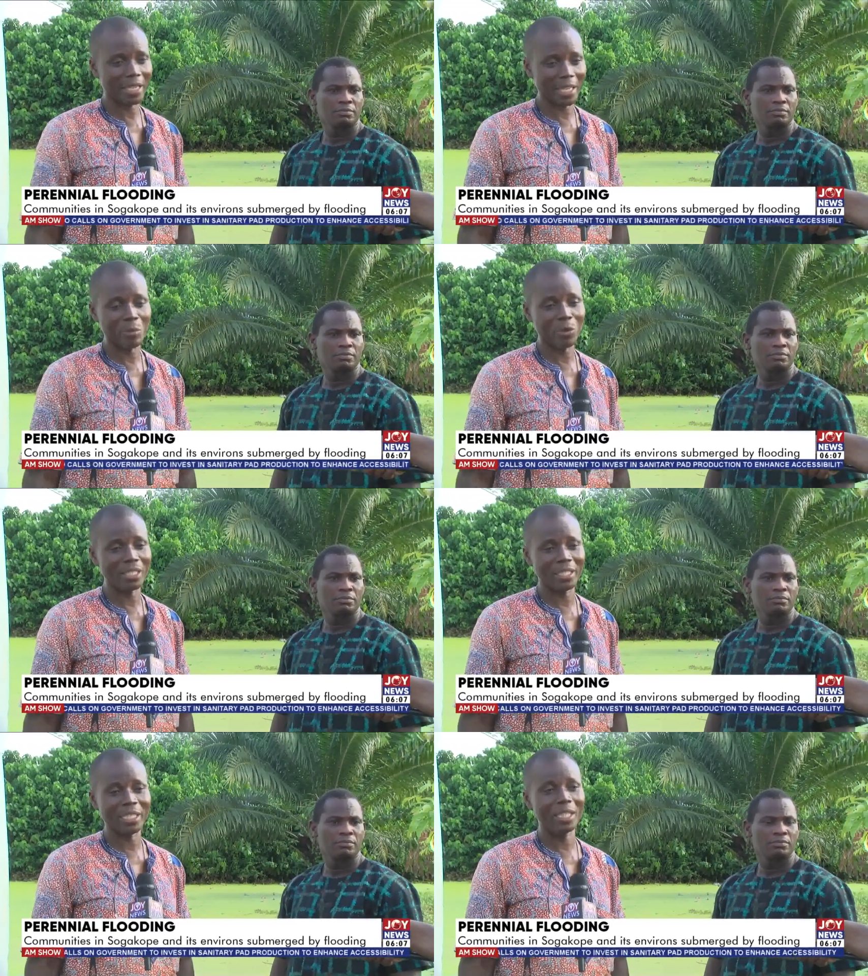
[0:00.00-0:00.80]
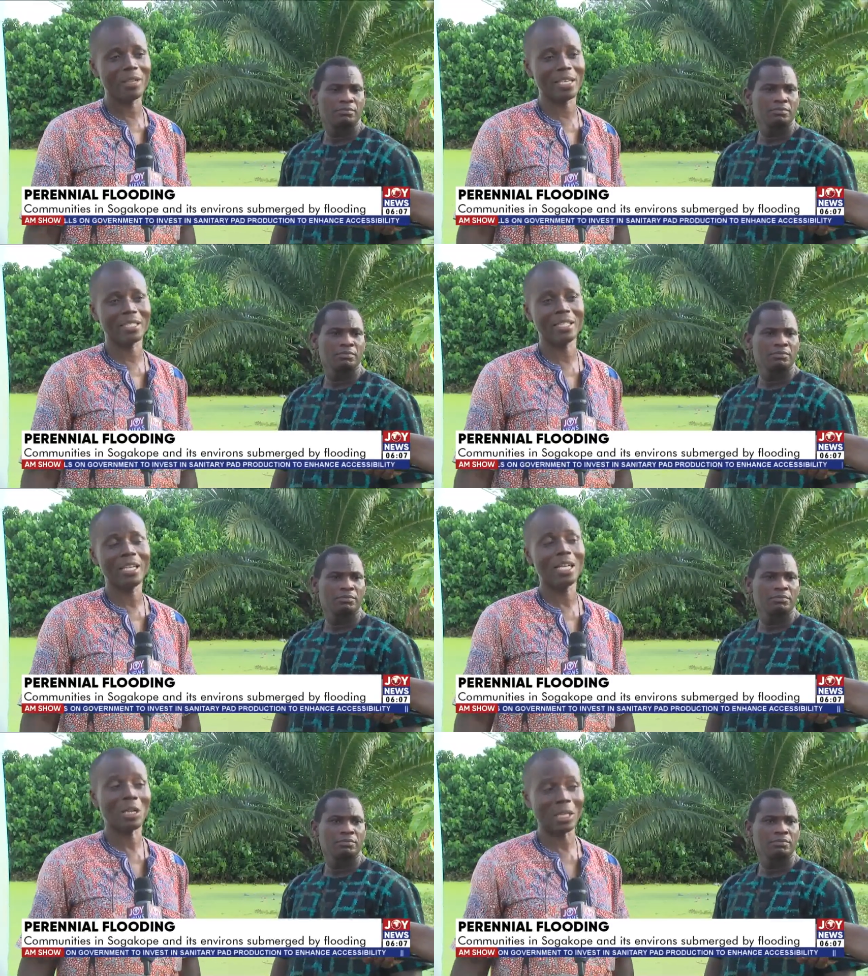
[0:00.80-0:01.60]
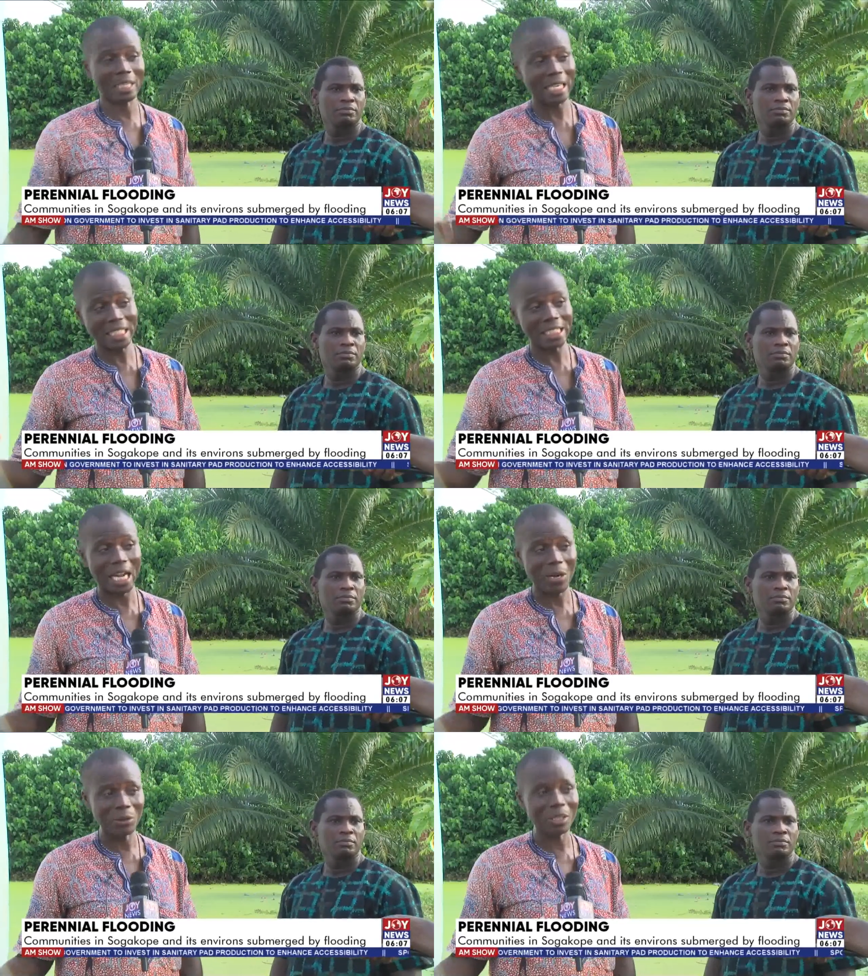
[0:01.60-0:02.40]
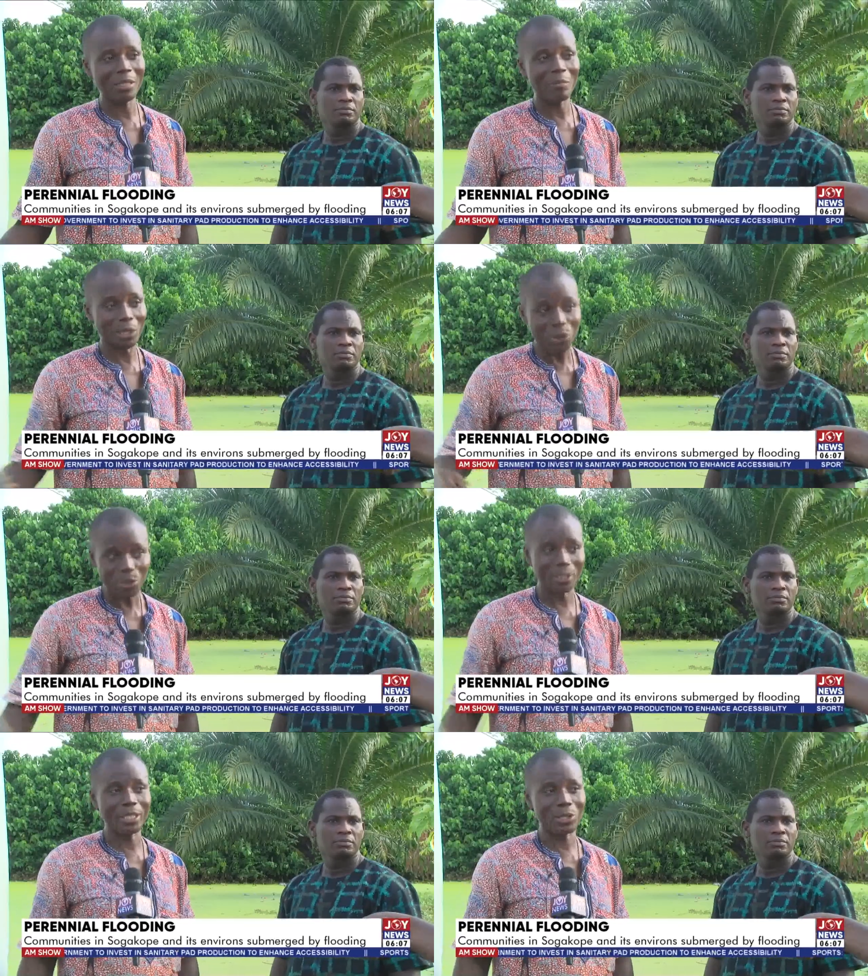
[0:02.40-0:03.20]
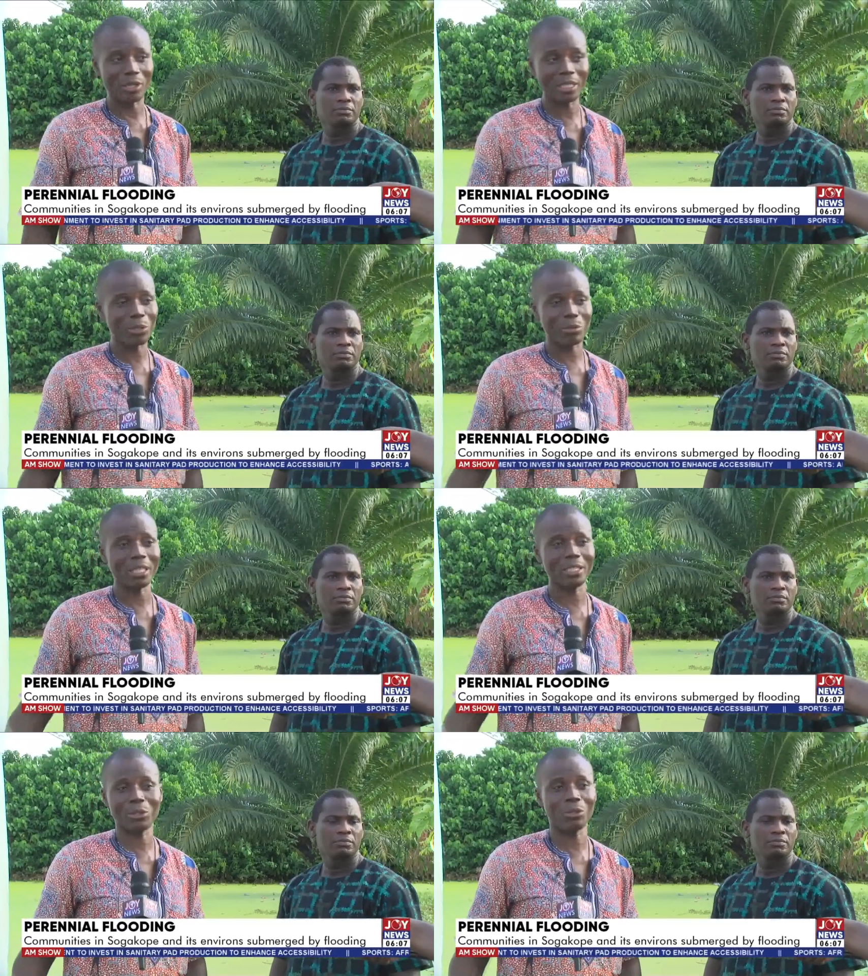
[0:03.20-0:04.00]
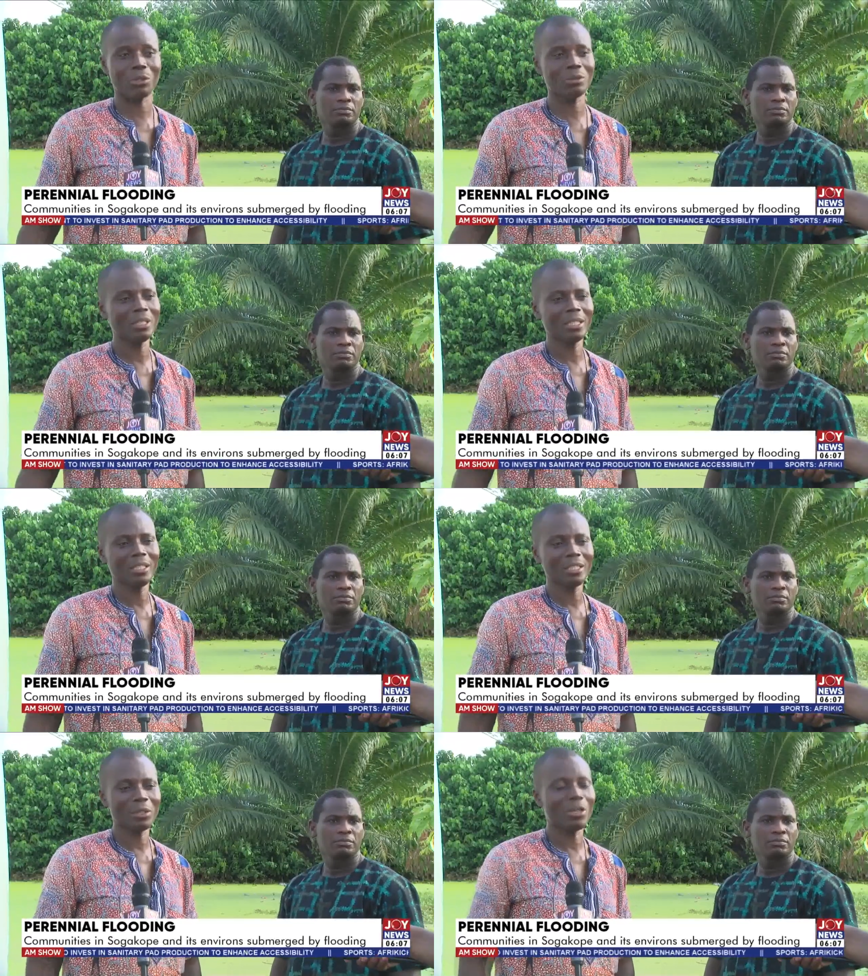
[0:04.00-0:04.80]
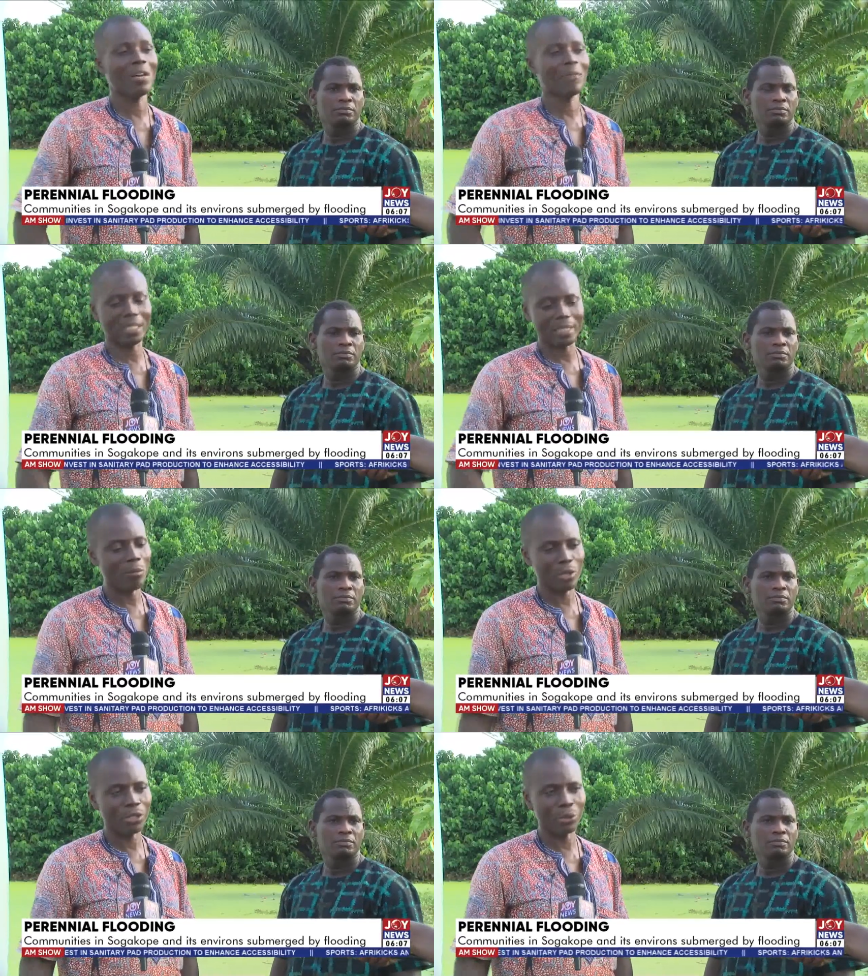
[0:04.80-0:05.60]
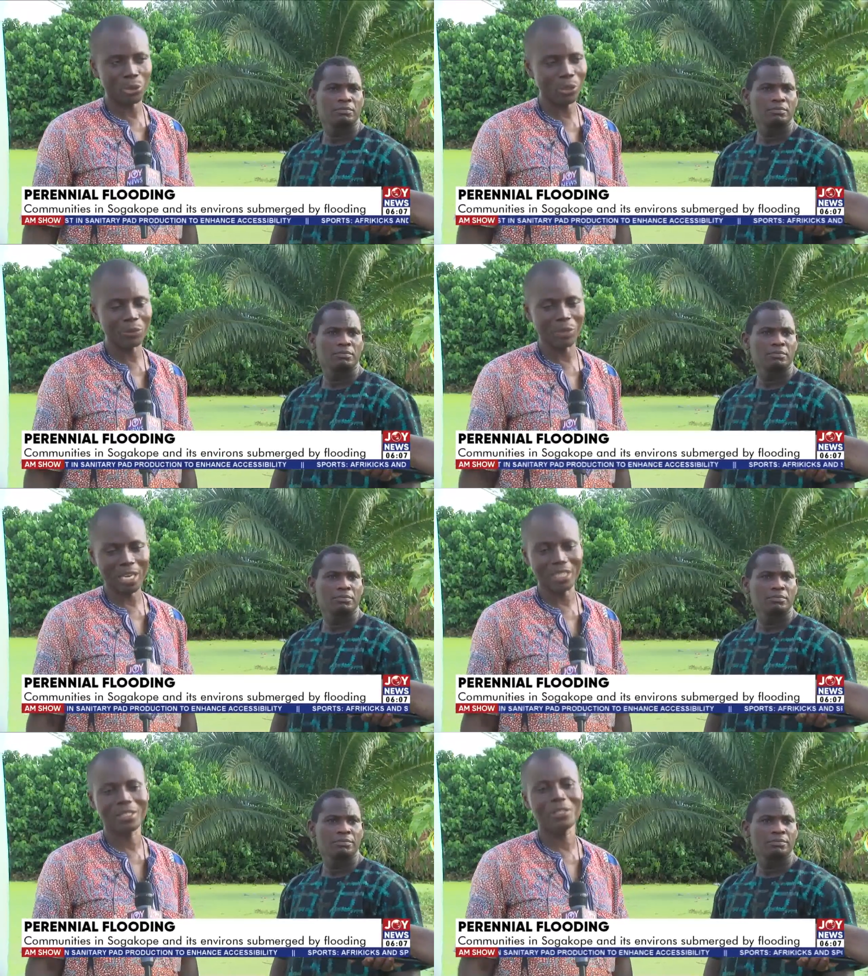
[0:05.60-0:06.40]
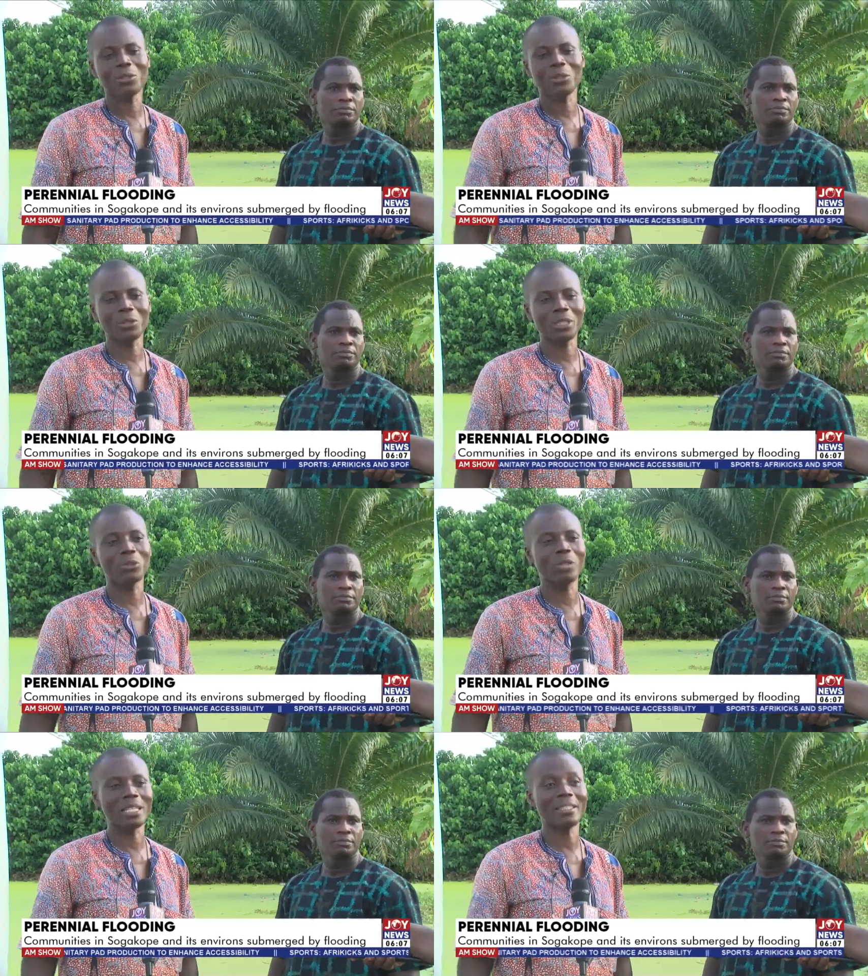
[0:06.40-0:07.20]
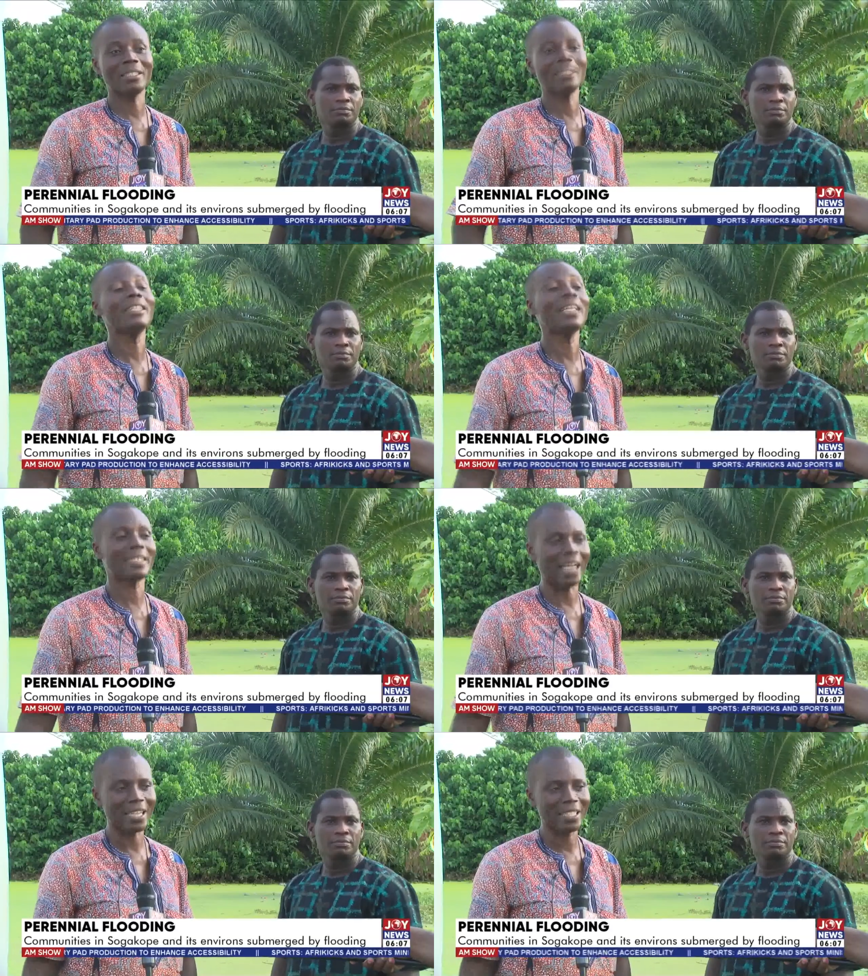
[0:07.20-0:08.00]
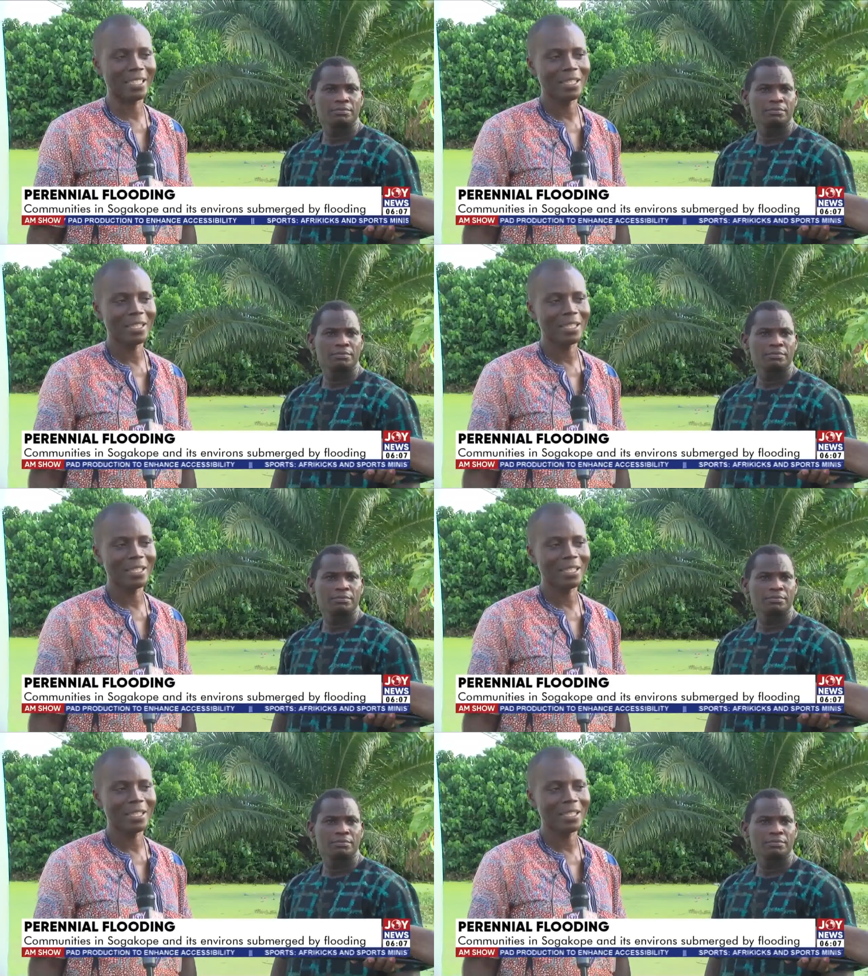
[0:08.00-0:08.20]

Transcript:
Speaker 1: They came one day, they give us a gutter in town, but not this one. This one is not they don't have financial muscle to do it for us. So they told us later.